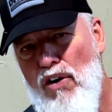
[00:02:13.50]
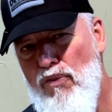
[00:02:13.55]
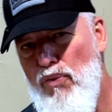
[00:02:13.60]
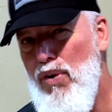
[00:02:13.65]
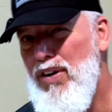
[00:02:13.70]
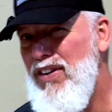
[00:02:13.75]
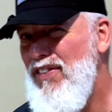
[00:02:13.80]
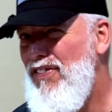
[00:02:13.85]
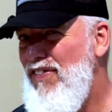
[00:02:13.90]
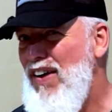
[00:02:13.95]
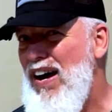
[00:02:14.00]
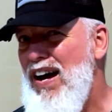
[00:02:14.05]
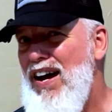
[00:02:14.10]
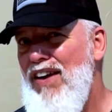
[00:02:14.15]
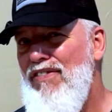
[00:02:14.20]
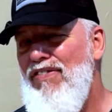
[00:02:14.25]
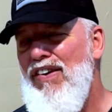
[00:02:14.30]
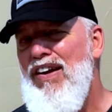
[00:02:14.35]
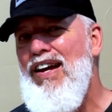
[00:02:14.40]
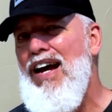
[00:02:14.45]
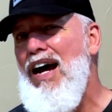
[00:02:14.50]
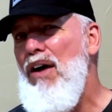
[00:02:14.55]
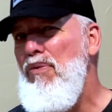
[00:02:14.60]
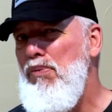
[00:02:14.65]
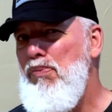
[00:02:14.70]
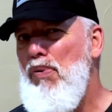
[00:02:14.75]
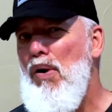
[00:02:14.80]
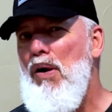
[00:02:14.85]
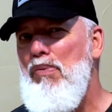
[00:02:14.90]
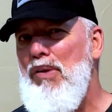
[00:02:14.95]
of 1 to 5, I would
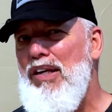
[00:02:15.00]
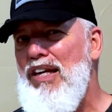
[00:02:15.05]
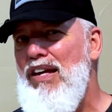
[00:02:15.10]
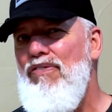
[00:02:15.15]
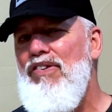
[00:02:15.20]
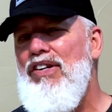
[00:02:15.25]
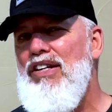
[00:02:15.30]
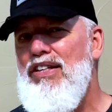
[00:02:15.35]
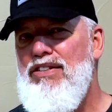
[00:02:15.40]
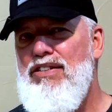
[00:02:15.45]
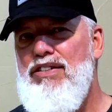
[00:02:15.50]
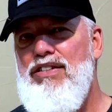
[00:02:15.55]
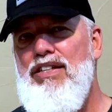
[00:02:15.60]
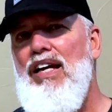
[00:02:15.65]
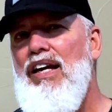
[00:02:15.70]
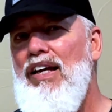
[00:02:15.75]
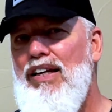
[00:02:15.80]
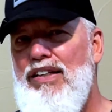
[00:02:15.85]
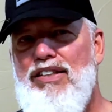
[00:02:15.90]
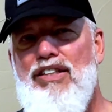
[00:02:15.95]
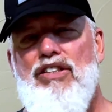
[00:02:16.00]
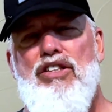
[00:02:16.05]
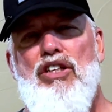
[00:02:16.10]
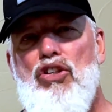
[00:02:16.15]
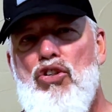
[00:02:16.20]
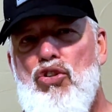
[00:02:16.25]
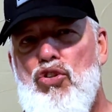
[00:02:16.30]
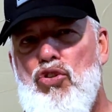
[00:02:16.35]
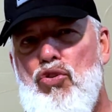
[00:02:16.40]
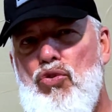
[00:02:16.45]
probably give it a 6. It's
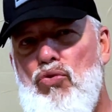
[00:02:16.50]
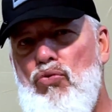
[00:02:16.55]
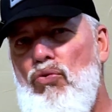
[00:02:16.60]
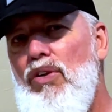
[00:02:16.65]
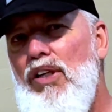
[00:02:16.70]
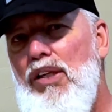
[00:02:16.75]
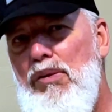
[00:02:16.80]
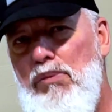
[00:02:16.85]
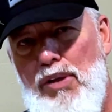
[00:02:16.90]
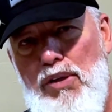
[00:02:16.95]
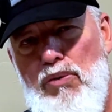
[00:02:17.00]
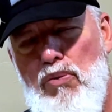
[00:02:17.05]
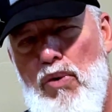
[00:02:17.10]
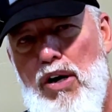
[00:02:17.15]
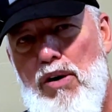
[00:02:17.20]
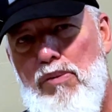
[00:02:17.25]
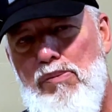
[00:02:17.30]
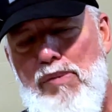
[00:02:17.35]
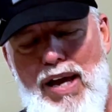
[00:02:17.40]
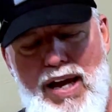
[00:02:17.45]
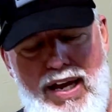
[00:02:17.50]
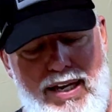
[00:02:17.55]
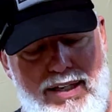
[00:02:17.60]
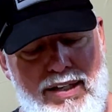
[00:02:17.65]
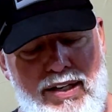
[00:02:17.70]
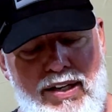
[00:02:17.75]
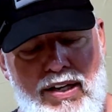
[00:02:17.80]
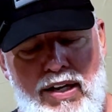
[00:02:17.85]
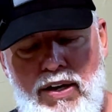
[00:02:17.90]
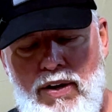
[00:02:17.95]
extremely well made.
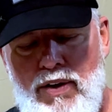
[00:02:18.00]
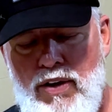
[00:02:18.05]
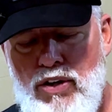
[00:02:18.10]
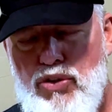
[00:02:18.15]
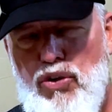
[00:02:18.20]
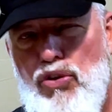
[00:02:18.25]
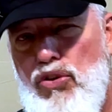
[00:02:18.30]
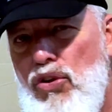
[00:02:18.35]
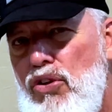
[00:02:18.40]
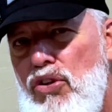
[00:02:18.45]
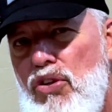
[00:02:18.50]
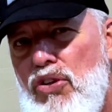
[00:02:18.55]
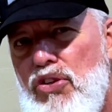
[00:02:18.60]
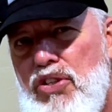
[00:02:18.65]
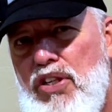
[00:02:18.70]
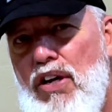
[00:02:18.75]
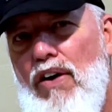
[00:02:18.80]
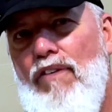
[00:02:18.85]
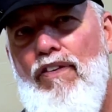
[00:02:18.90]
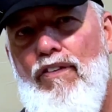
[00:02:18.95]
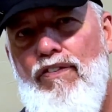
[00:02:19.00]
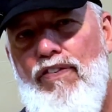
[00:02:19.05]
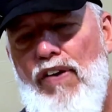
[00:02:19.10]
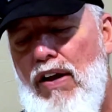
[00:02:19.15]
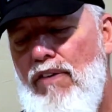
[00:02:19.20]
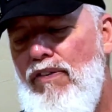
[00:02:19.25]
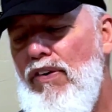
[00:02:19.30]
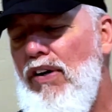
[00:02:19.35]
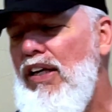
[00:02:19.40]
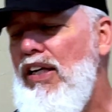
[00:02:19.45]
So do yourself a
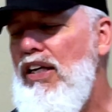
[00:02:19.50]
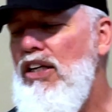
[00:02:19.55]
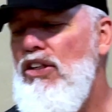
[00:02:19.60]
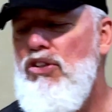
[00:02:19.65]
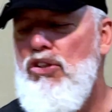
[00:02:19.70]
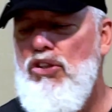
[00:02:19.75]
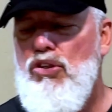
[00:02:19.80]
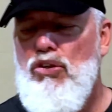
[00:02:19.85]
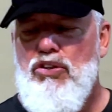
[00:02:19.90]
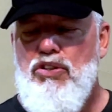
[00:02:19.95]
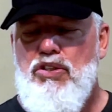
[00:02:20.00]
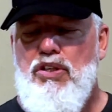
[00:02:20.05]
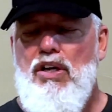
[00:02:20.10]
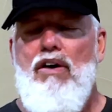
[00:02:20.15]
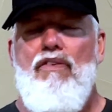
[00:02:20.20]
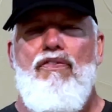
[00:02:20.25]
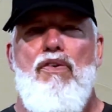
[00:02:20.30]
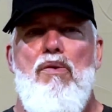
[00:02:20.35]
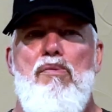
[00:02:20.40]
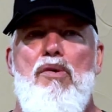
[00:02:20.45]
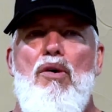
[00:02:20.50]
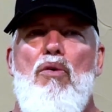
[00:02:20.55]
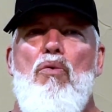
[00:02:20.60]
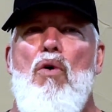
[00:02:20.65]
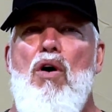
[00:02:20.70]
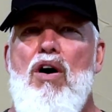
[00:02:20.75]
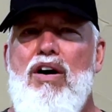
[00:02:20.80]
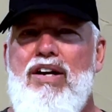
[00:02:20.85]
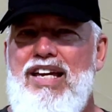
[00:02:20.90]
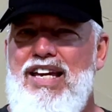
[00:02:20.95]
favor and get yourself a
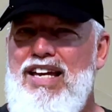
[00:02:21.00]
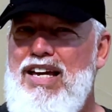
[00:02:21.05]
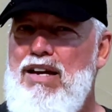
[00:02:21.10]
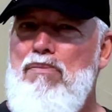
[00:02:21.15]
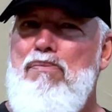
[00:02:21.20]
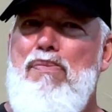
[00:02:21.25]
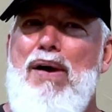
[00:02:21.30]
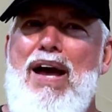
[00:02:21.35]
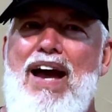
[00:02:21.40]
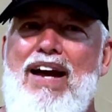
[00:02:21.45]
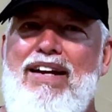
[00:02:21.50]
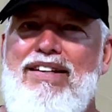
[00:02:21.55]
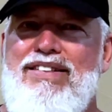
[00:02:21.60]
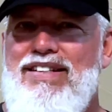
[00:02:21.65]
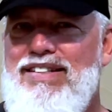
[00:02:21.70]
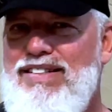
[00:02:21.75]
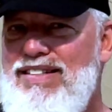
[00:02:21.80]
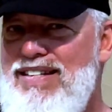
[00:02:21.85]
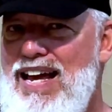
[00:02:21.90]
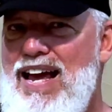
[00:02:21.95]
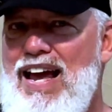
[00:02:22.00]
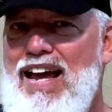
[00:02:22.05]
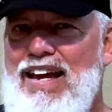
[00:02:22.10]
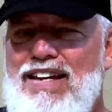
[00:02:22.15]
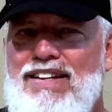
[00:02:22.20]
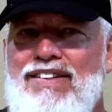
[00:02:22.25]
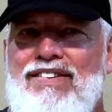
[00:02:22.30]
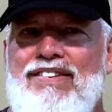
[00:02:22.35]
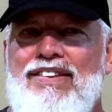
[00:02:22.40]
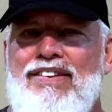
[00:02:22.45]
Milwaukee Impact today.
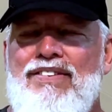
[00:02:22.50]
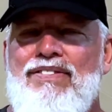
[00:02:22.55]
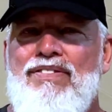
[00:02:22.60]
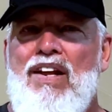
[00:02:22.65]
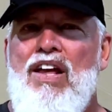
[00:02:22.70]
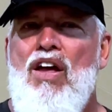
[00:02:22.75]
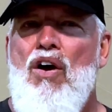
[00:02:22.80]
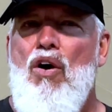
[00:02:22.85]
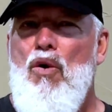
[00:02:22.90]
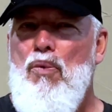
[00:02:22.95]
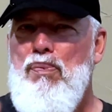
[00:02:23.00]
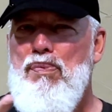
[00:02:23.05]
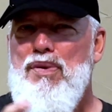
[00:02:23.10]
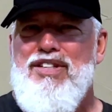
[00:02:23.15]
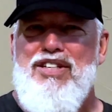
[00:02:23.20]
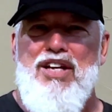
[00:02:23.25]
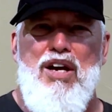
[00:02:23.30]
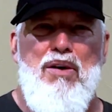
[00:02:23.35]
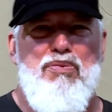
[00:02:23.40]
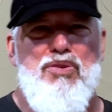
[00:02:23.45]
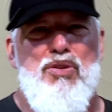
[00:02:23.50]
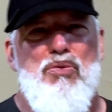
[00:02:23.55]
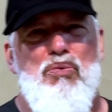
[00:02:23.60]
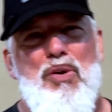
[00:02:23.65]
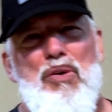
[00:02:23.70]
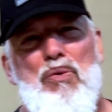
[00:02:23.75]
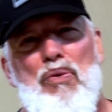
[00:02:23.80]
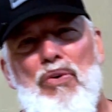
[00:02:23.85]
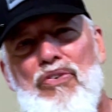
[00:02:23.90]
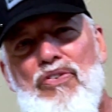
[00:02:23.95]
Hope this helps. We
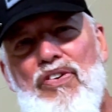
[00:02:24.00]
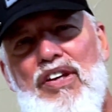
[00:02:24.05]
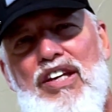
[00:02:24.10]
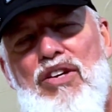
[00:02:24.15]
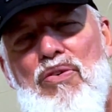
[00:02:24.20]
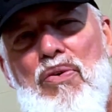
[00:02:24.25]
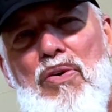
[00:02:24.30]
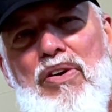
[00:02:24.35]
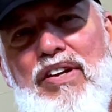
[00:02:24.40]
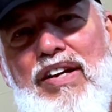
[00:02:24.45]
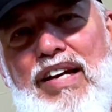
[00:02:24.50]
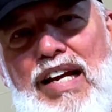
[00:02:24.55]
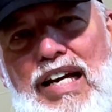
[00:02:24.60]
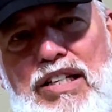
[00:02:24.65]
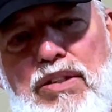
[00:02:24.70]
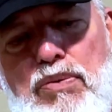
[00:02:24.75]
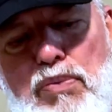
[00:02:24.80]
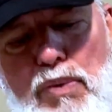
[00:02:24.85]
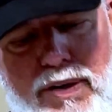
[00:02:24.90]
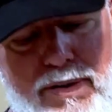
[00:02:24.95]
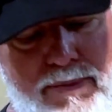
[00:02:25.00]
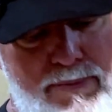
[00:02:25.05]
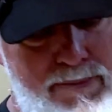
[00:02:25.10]
will see you on the next one.